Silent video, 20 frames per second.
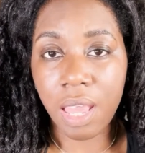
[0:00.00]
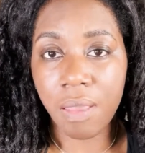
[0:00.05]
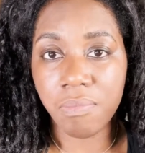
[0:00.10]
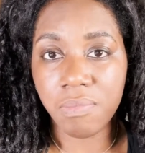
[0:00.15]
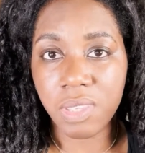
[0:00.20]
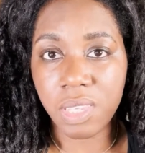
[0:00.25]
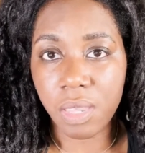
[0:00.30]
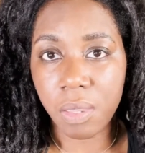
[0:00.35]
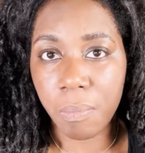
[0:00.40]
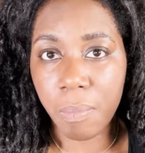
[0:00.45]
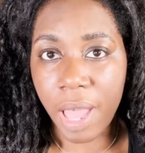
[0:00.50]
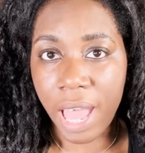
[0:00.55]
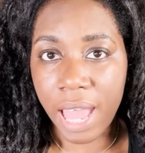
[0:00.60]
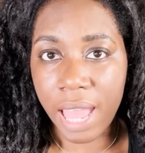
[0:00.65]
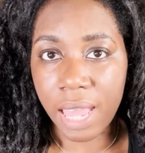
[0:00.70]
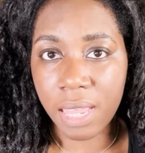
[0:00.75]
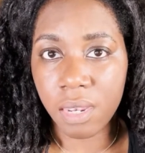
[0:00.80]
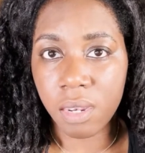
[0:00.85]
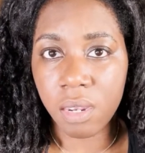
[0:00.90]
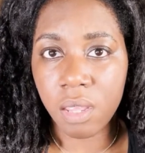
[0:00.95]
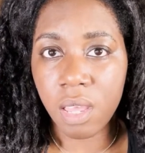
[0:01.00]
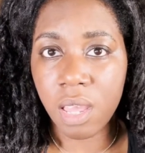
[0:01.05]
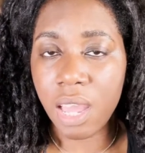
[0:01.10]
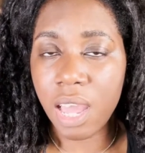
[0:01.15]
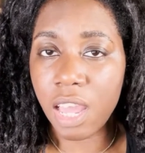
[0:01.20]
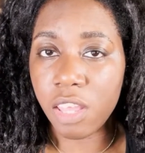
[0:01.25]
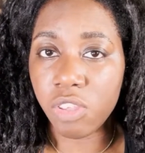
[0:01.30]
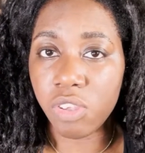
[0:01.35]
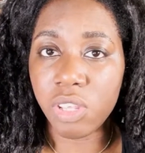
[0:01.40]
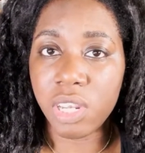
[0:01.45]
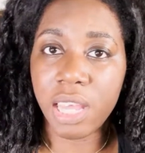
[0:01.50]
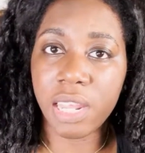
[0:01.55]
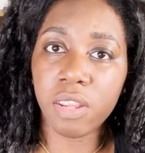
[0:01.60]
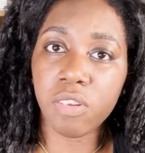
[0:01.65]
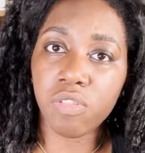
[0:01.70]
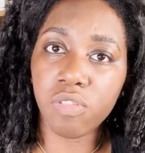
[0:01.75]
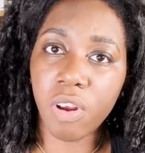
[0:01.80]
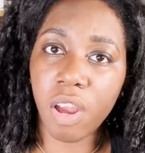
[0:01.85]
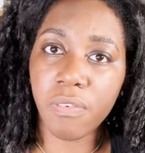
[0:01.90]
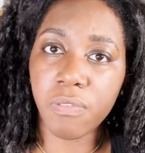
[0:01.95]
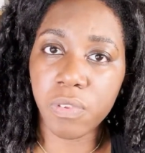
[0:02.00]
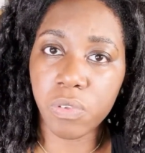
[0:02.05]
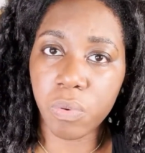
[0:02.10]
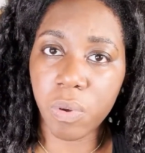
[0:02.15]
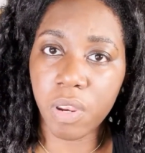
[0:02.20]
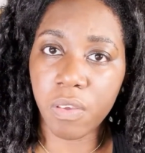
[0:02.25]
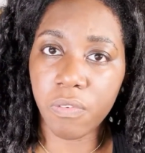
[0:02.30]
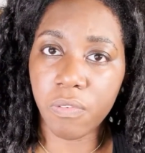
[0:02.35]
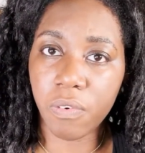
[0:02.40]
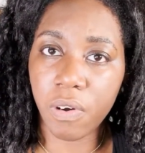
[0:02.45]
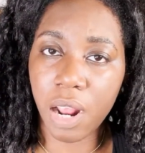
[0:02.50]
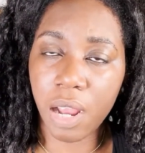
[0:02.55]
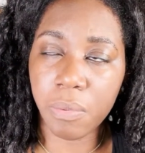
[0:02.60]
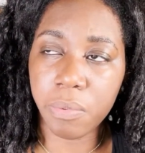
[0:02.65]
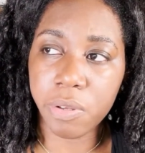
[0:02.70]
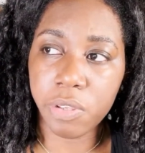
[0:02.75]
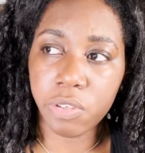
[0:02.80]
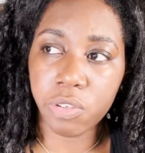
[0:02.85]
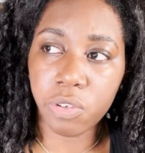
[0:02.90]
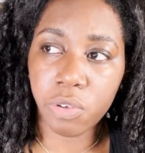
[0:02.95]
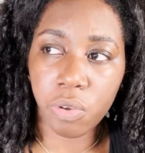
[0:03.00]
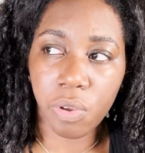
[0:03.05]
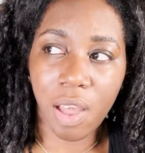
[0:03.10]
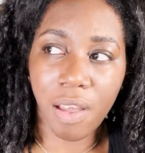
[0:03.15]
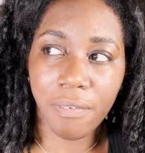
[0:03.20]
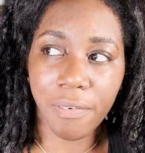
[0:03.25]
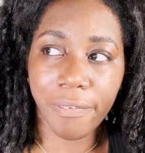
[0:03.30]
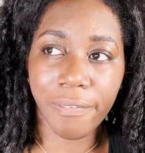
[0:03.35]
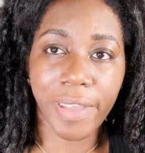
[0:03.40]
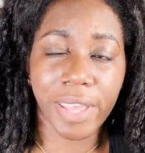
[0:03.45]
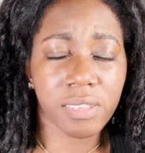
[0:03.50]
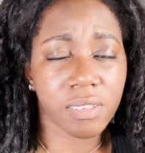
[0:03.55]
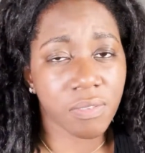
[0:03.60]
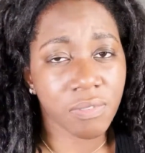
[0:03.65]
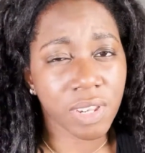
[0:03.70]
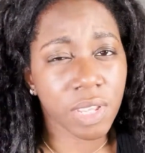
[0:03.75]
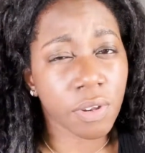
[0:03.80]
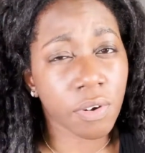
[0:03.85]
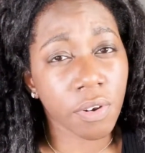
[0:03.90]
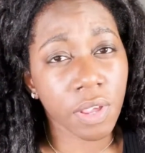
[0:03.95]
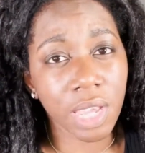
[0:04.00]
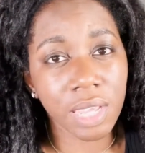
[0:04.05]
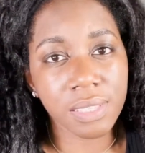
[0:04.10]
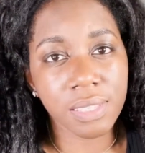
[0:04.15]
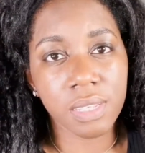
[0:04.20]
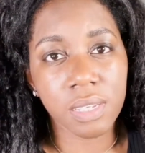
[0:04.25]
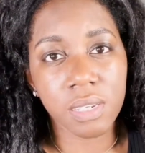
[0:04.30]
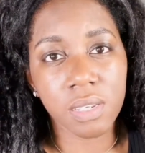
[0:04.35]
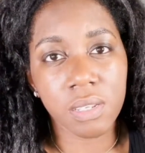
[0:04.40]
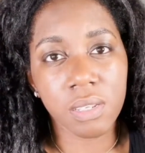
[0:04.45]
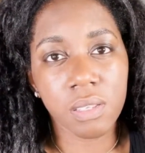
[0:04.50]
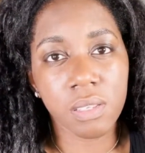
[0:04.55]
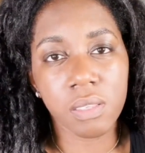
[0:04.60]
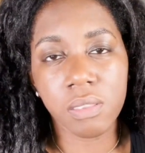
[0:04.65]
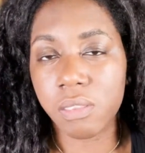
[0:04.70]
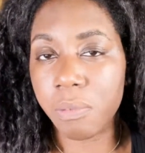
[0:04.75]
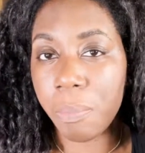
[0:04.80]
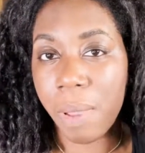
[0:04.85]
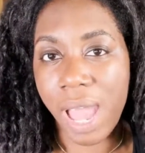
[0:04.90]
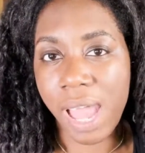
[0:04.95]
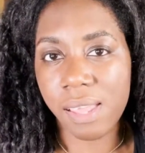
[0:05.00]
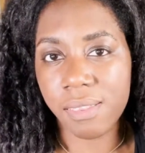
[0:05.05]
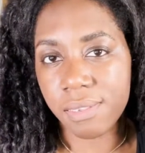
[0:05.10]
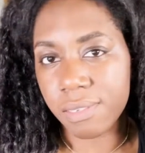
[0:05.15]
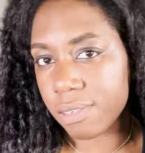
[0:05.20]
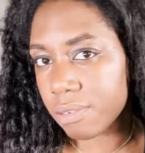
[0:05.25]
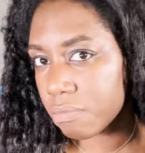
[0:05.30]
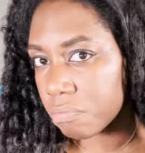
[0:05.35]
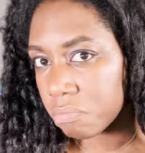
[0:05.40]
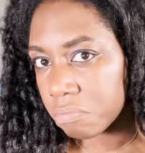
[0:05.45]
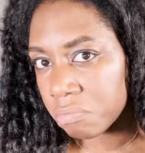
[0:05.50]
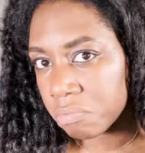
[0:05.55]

empty pan and you let it dry for 24 hours, you have effectively created the pans.